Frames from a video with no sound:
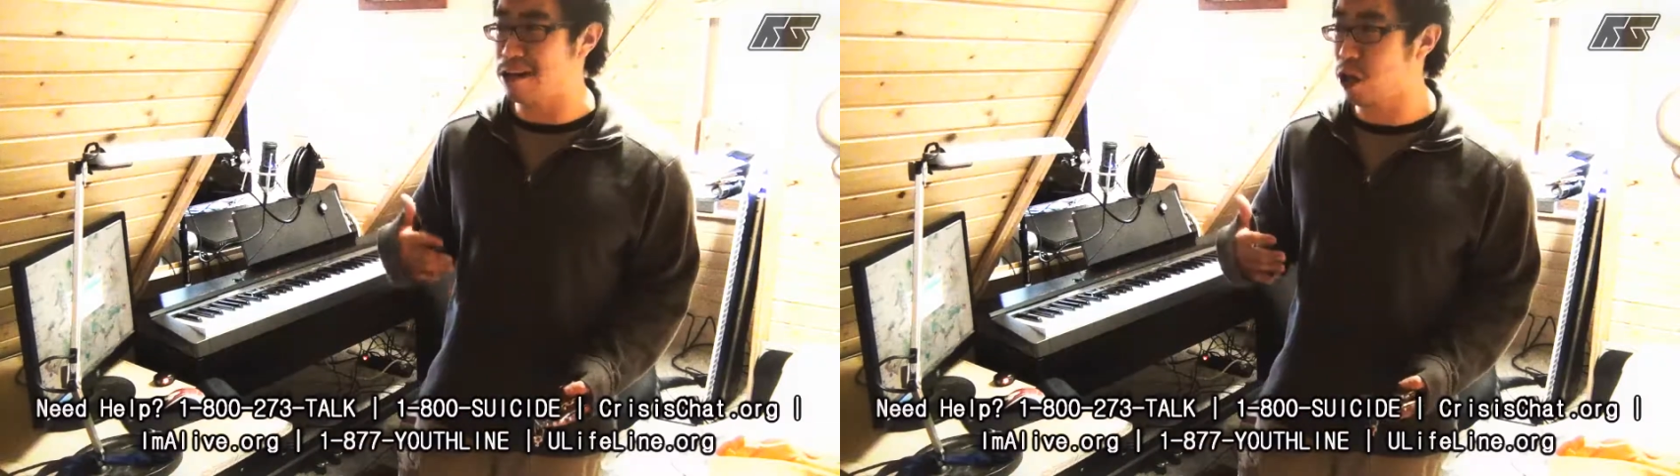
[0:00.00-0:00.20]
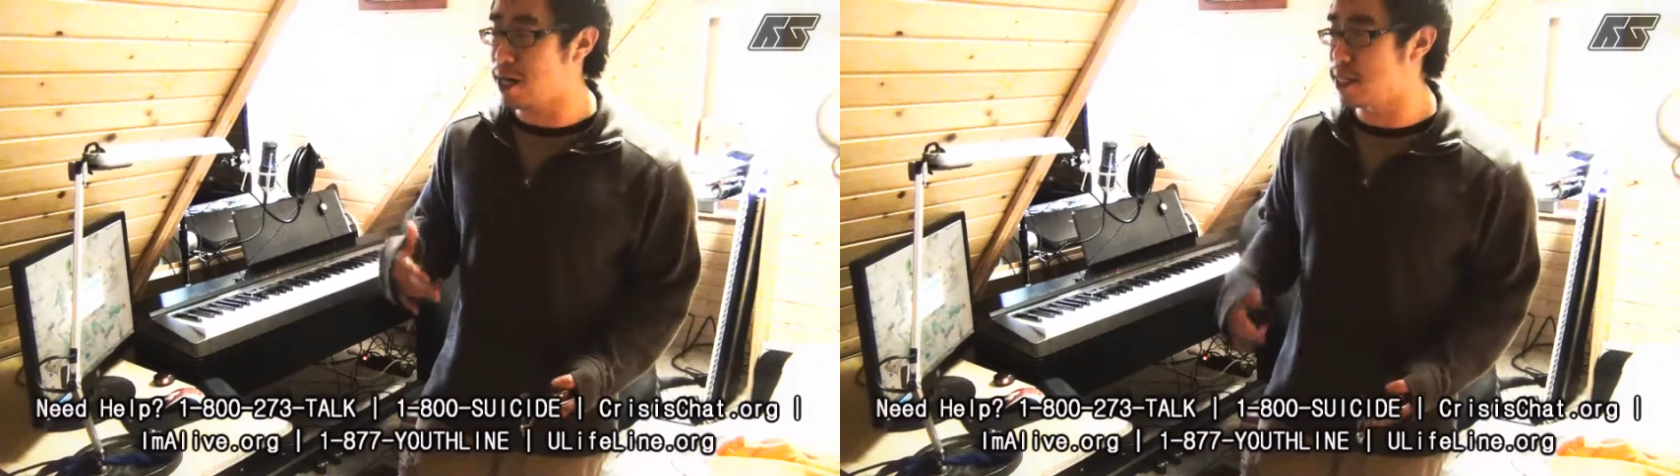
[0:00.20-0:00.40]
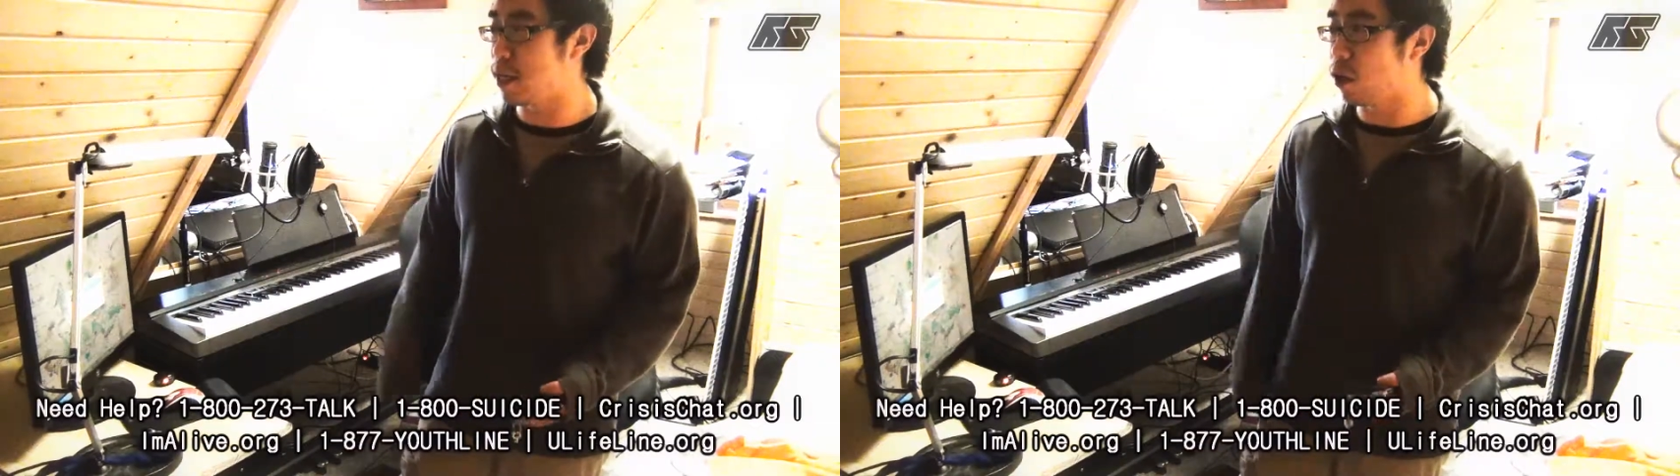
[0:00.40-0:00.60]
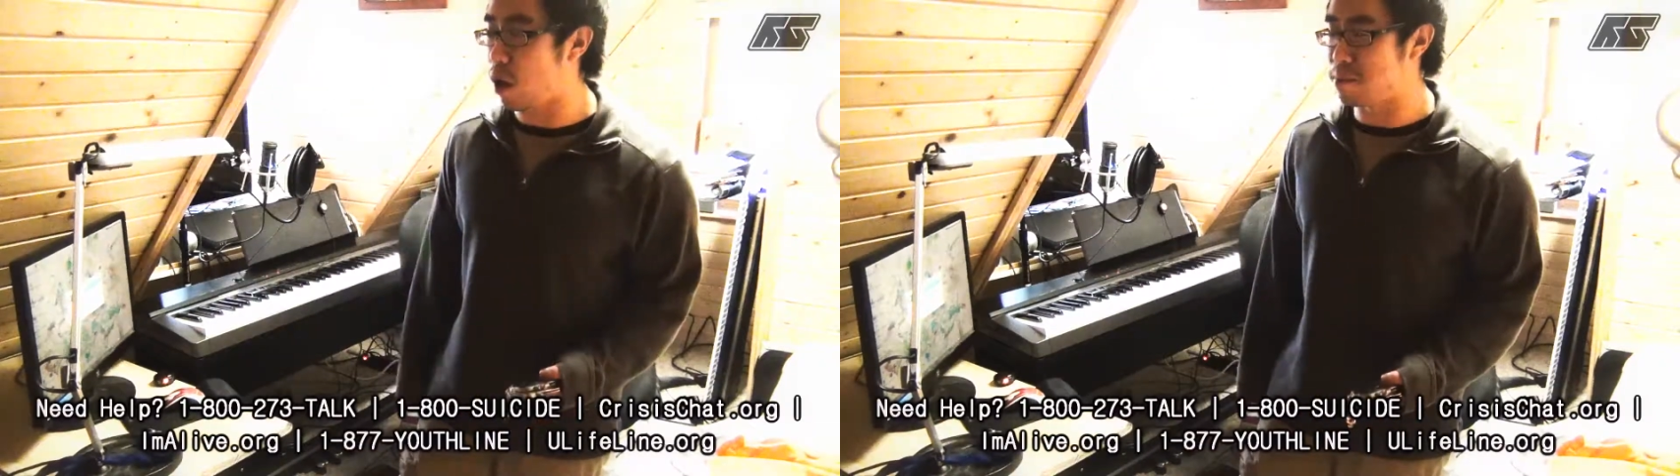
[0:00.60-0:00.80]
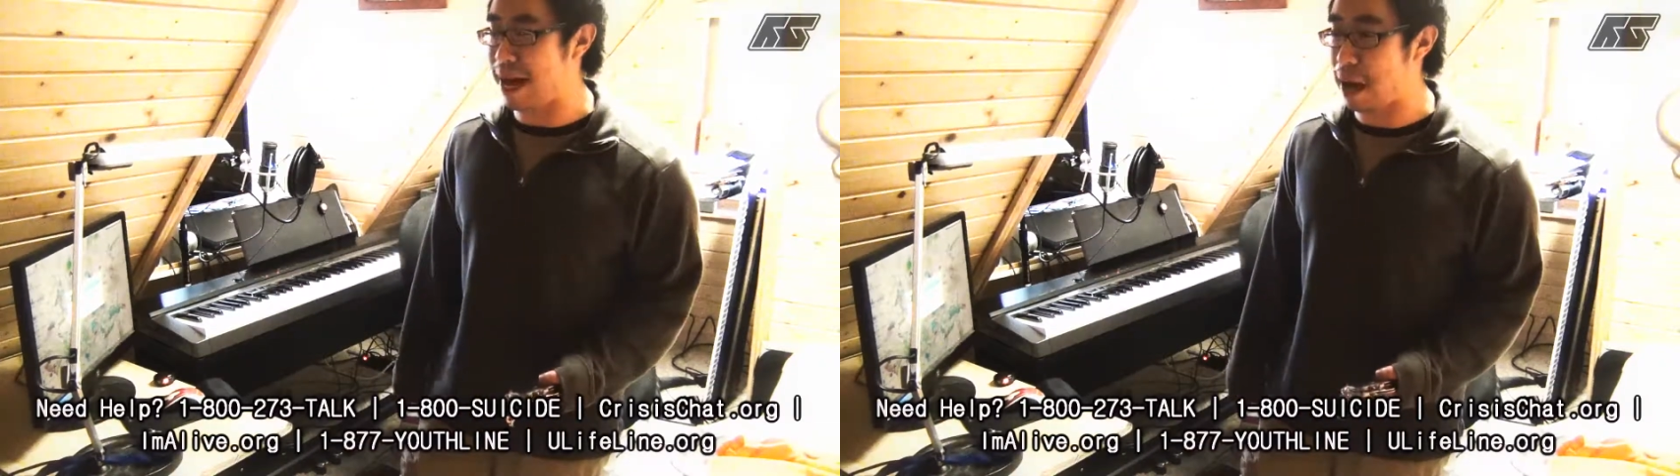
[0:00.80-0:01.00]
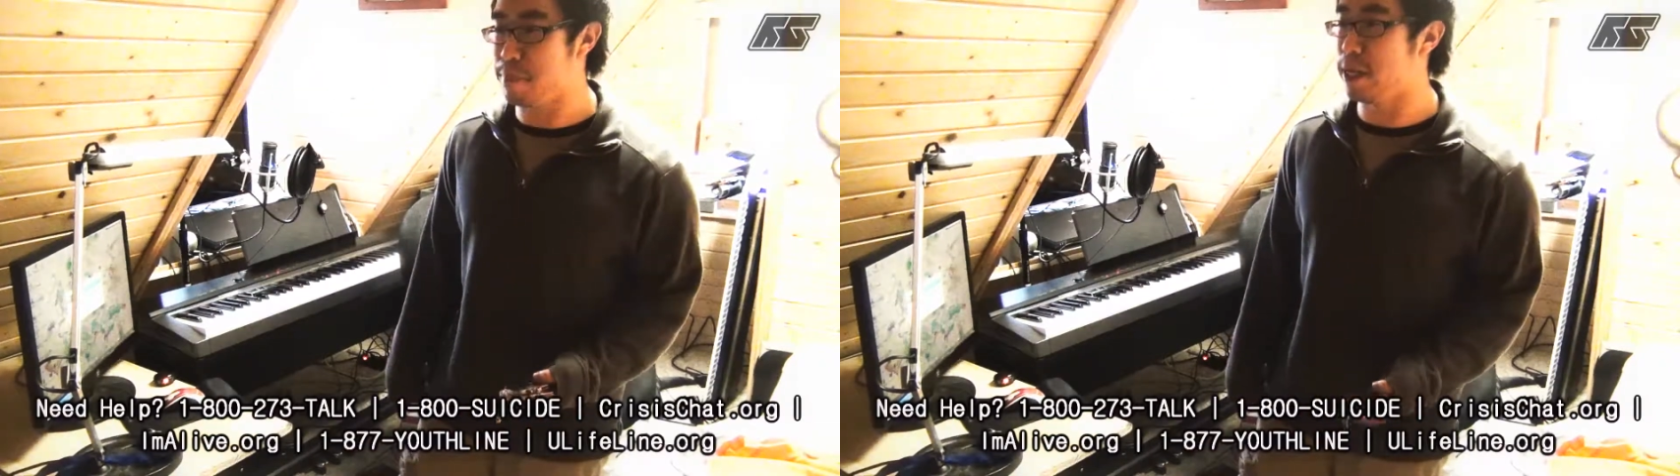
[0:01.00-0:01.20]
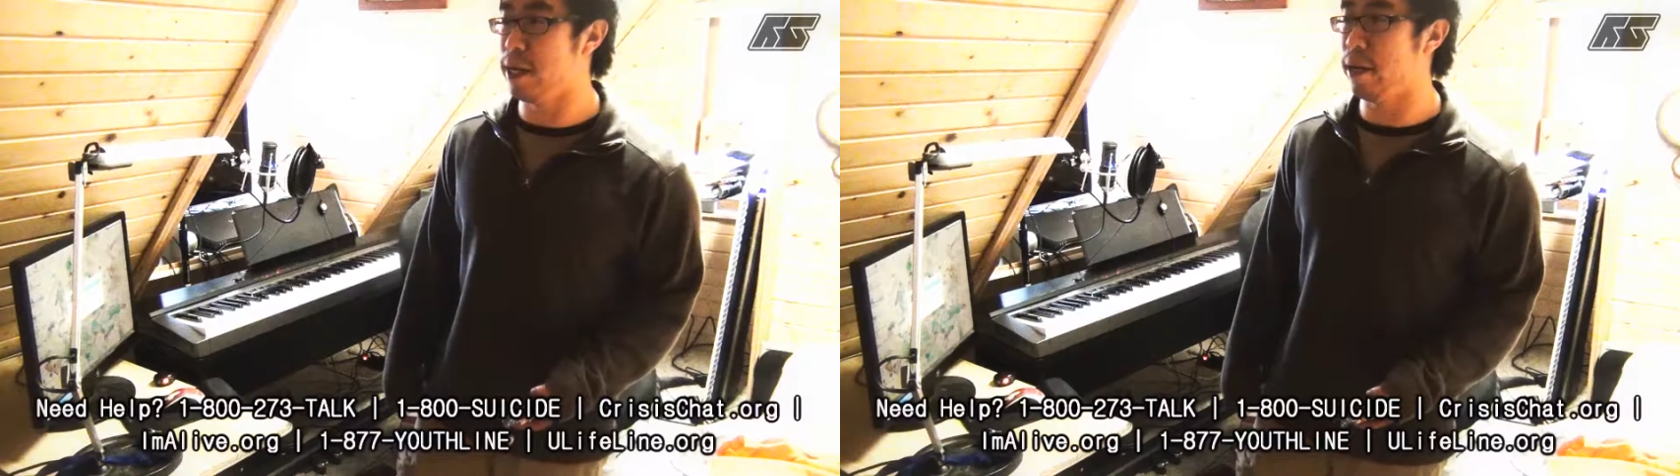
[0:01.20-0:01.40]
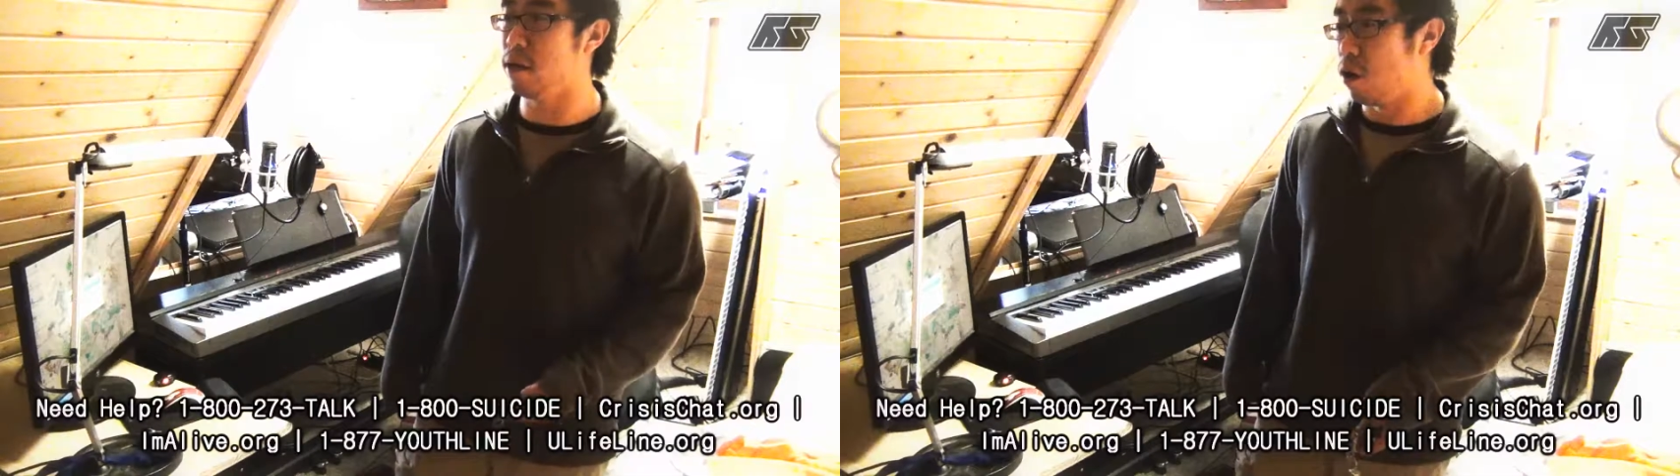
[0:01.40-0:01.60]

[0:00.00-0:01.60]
I try to say, oh, I'm happy today.